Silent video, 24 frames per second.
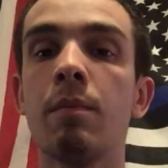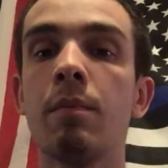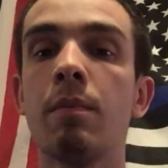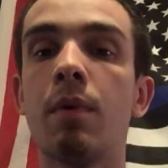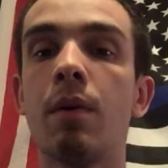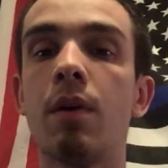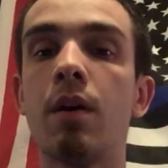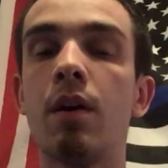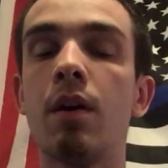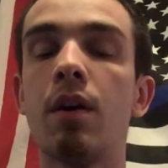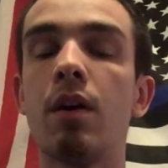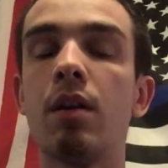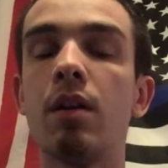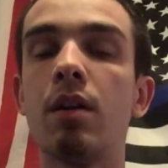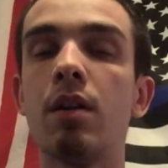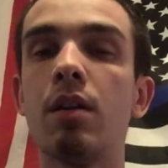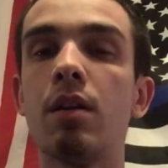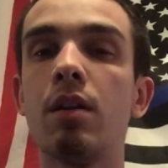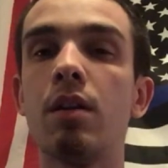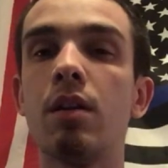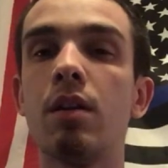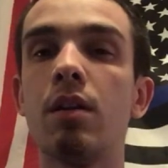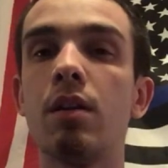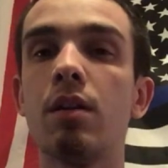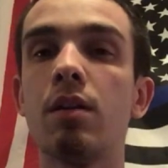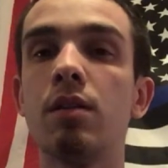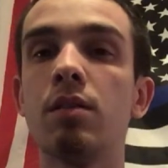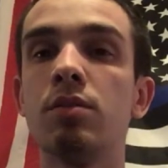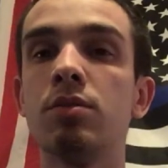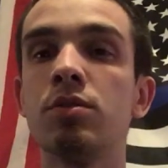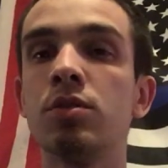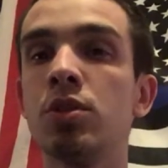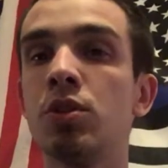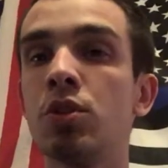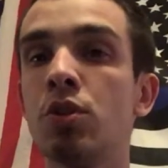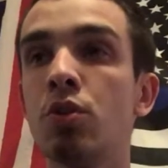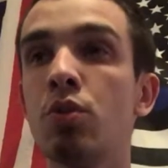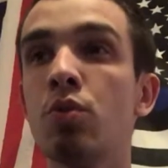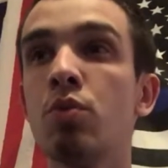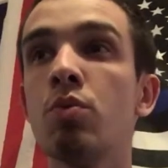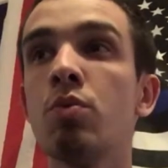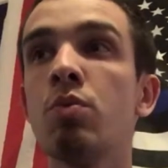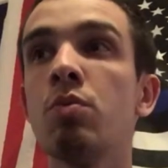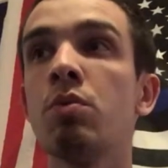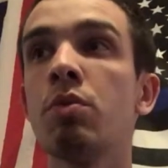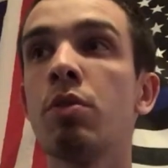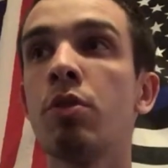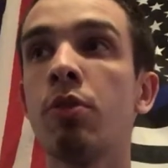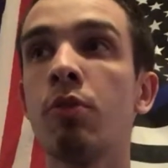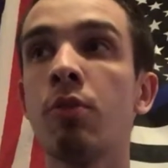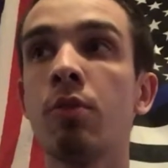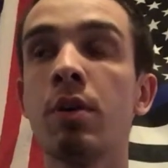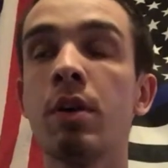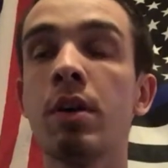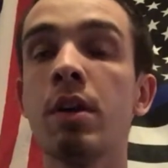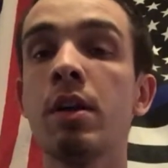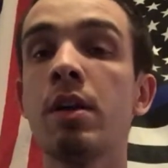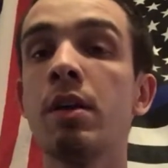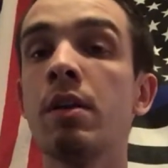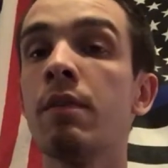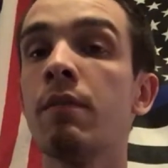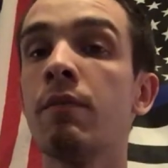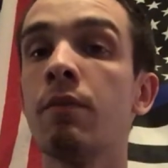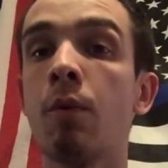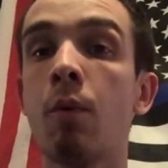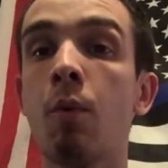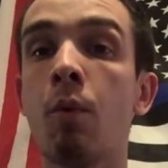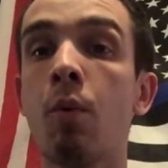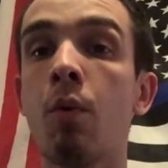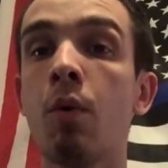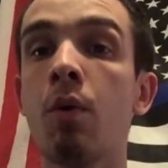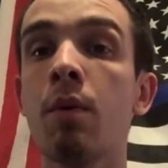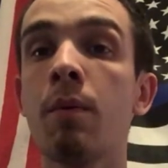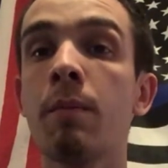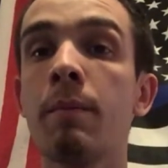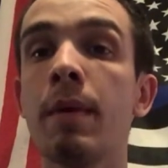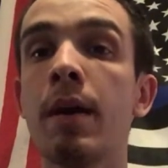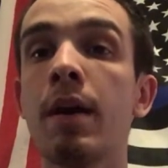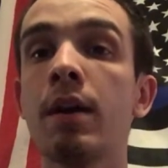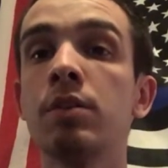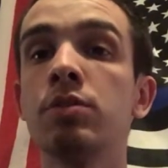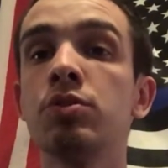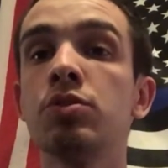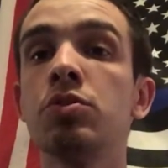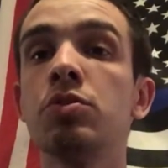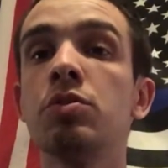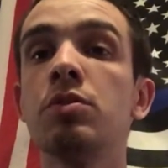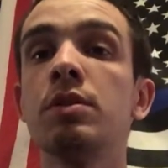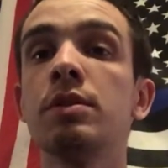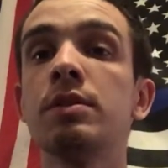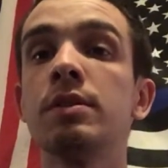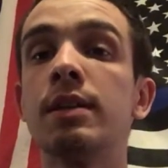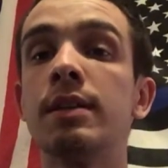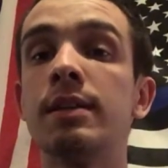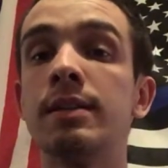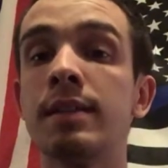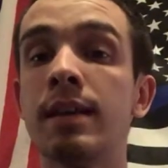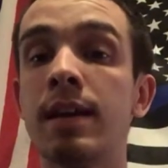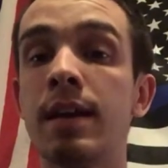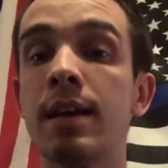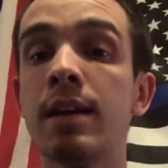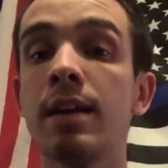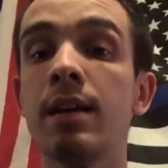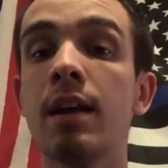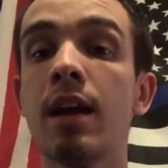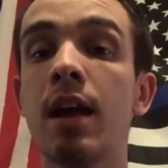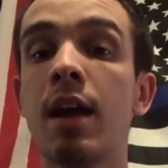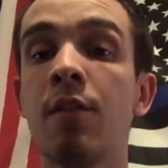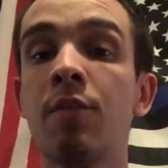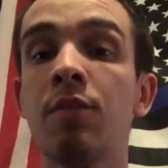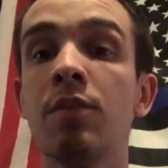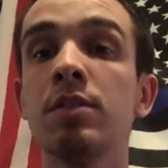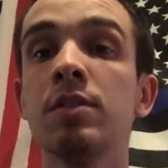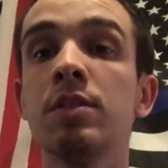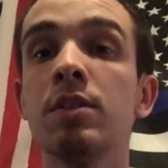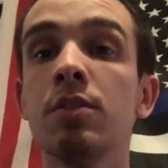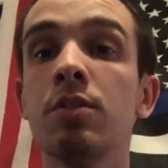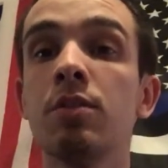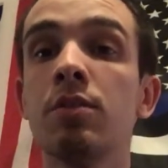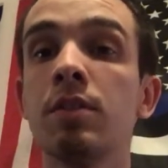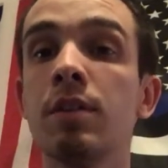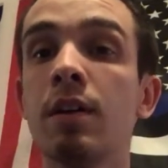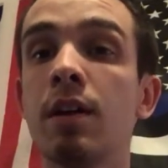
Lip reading: But 2, 3, 4 mass shootings a day, every single